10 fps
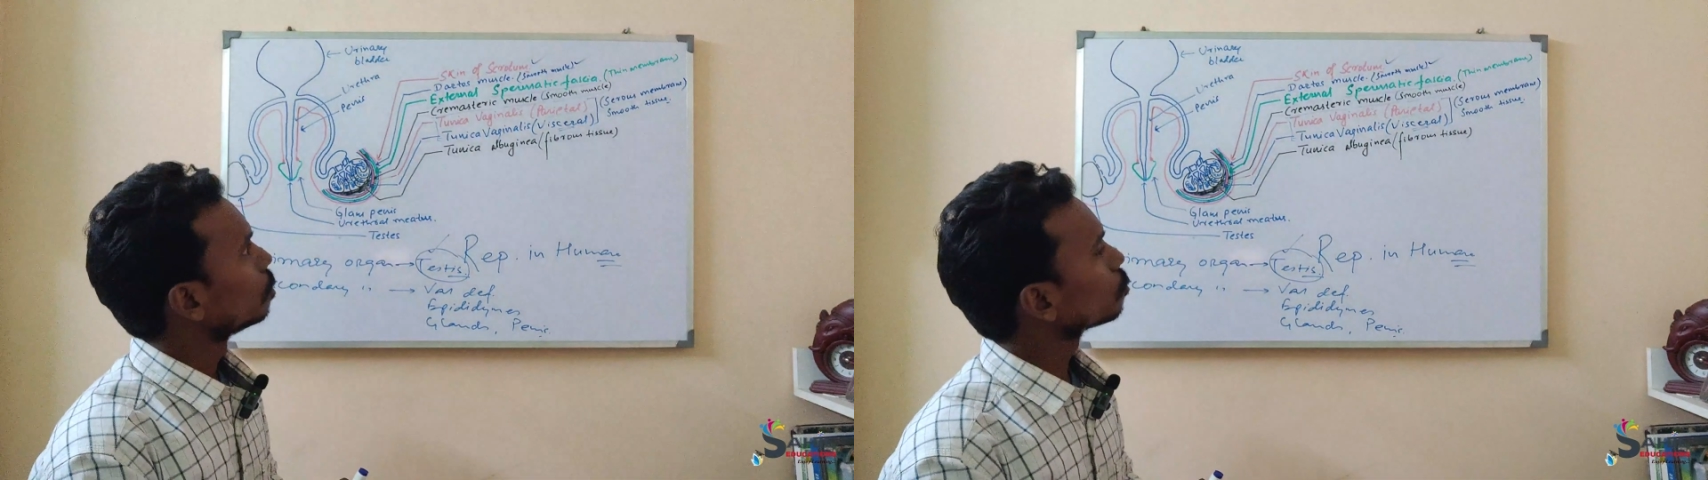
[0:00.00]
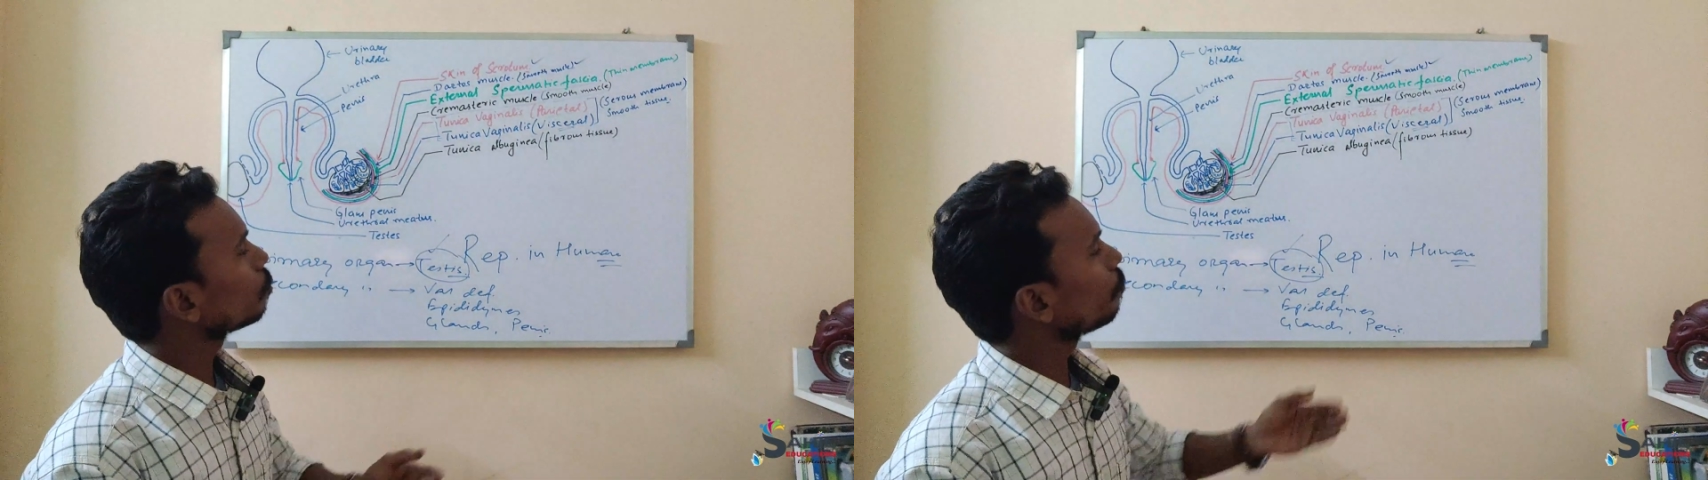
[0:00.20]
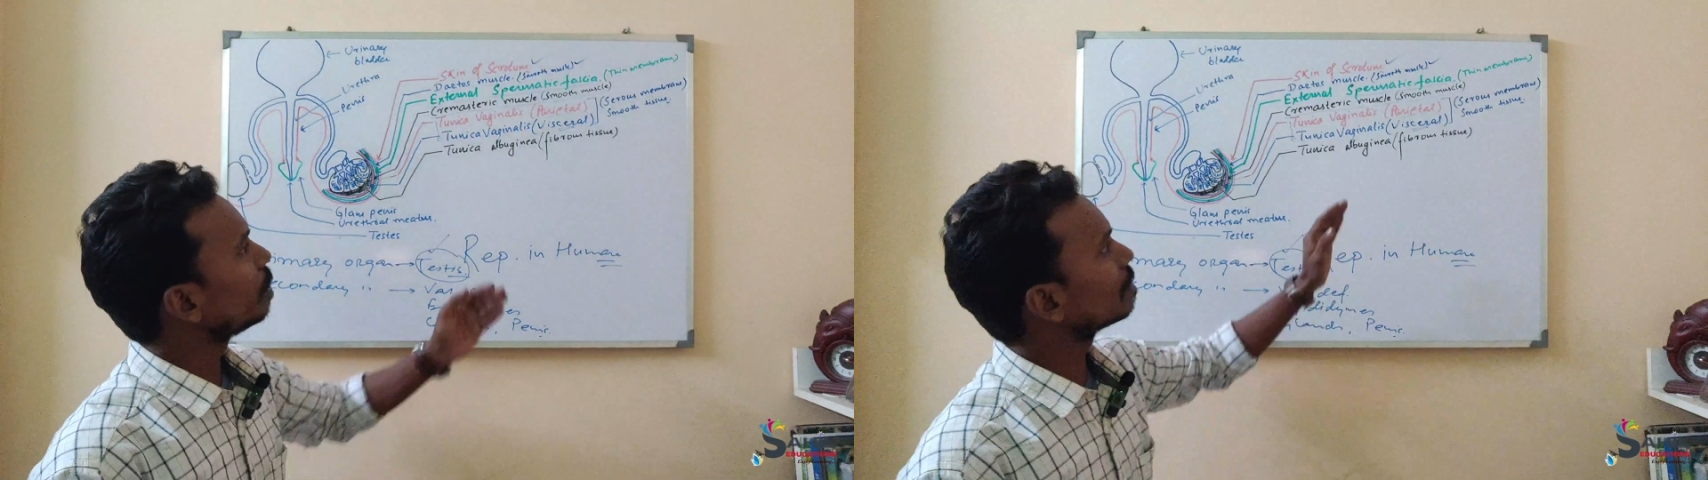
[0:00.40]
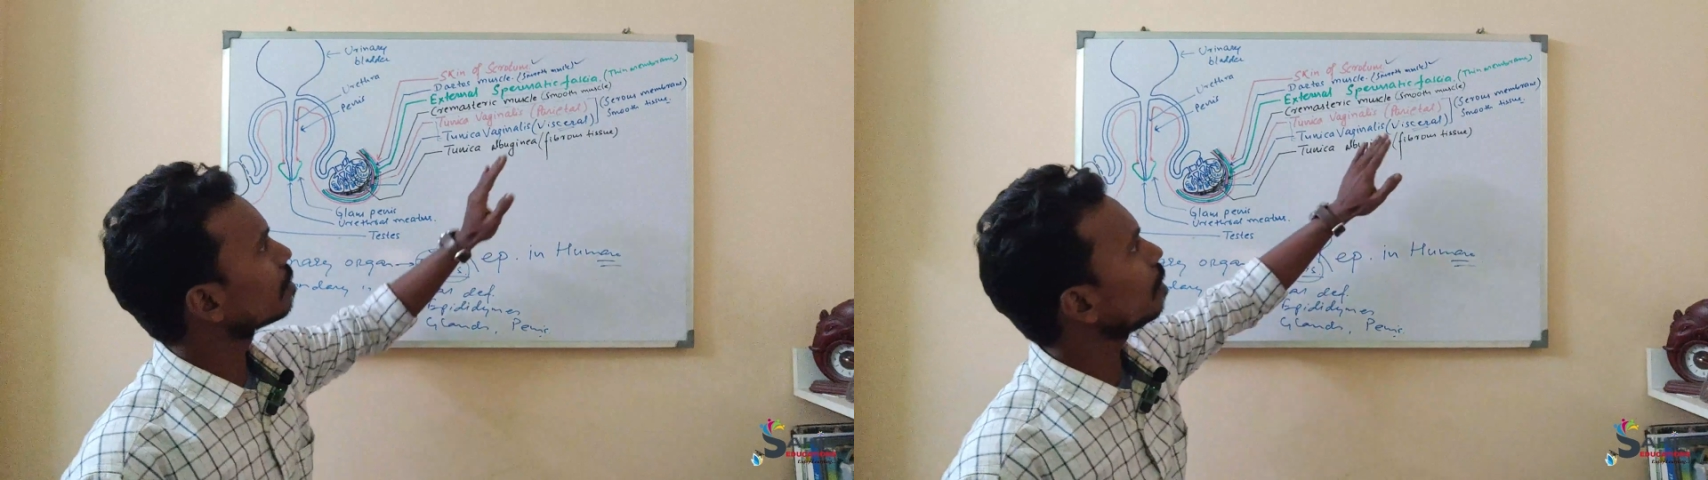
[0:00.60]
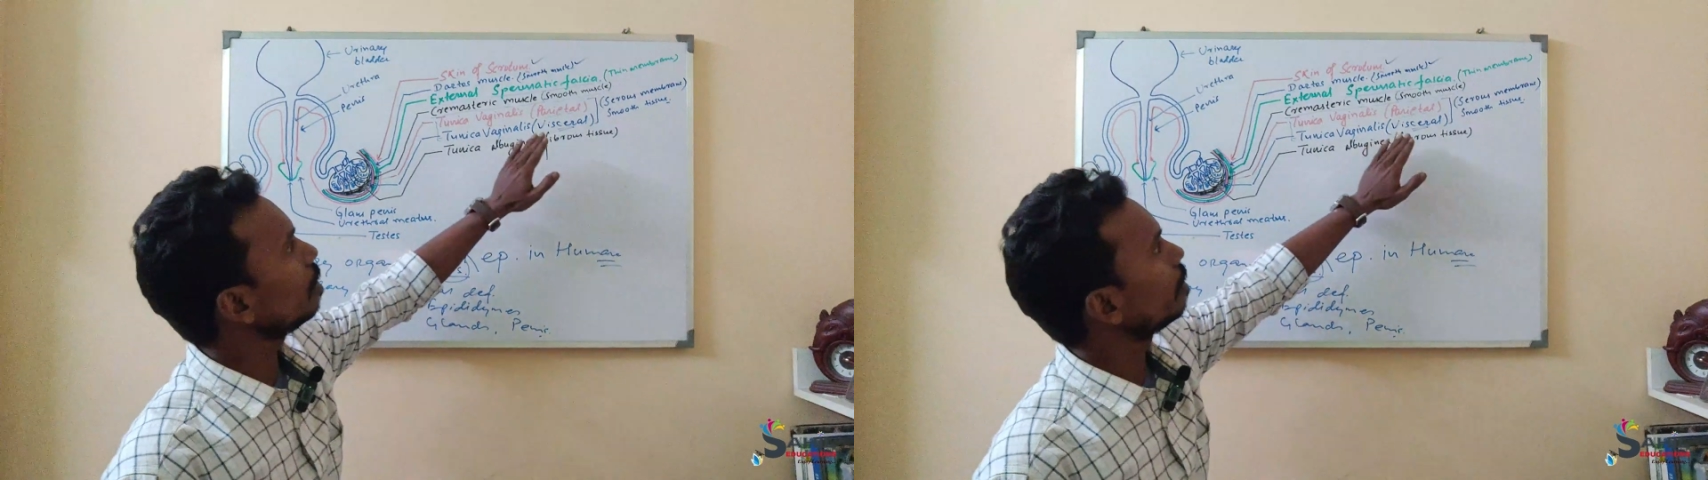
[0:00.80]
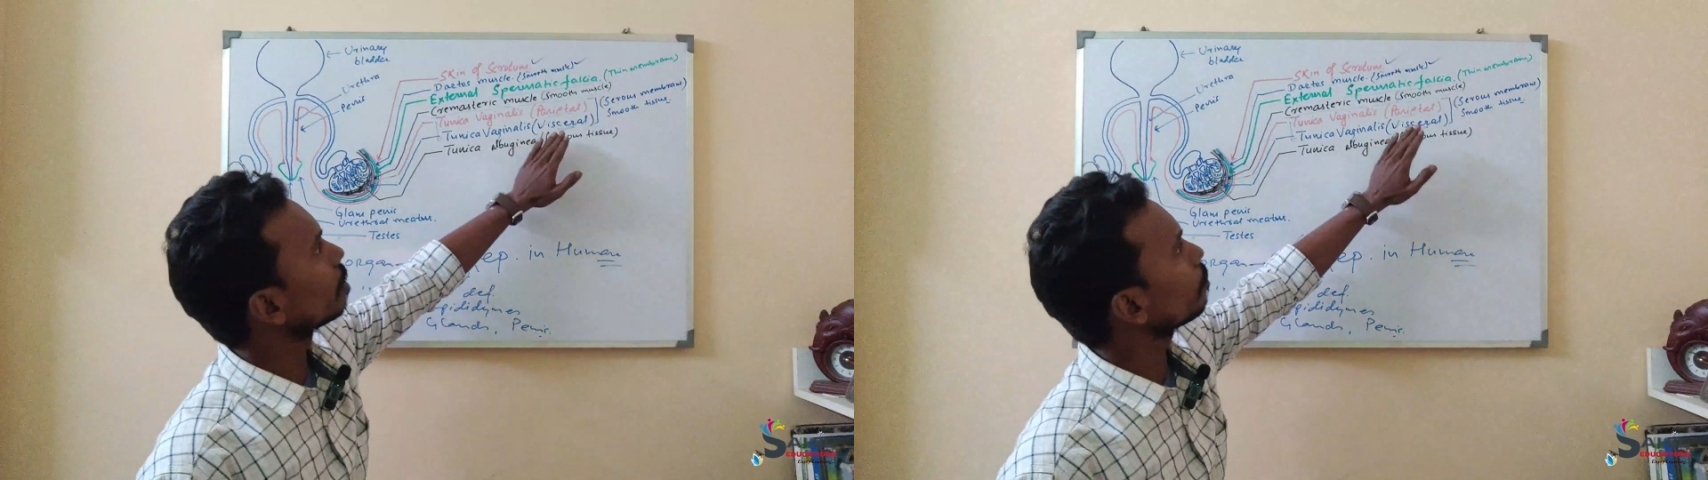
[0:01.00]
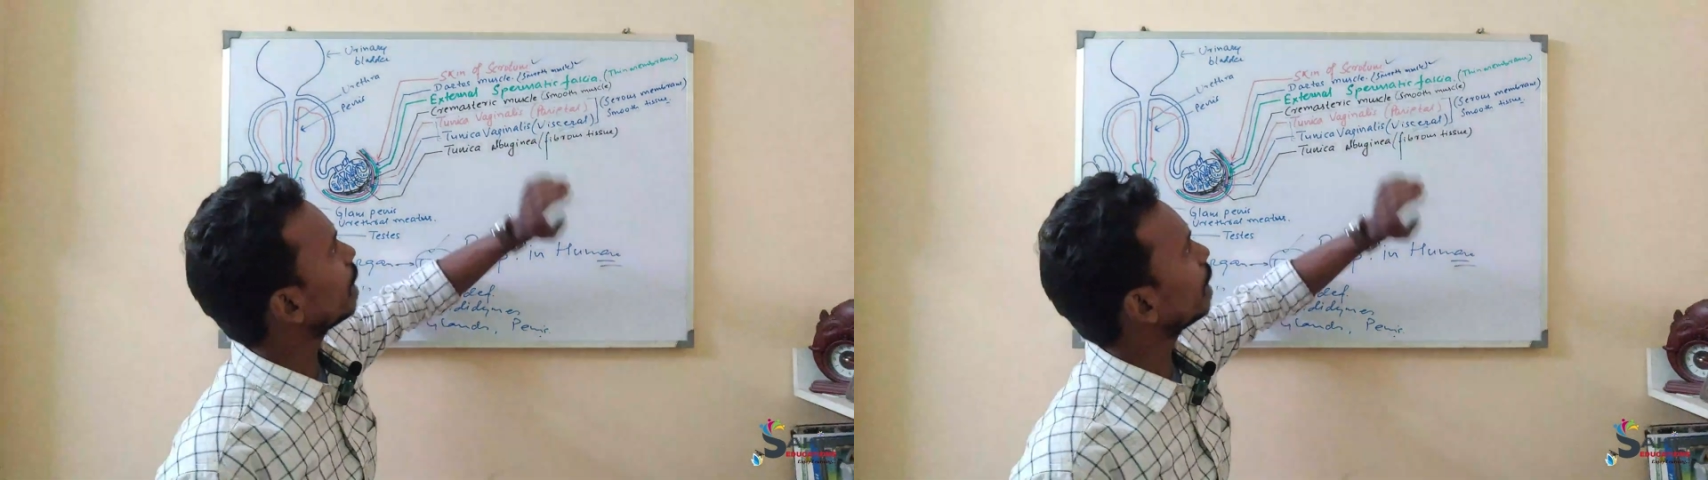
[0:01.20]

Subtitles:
So visceral layer,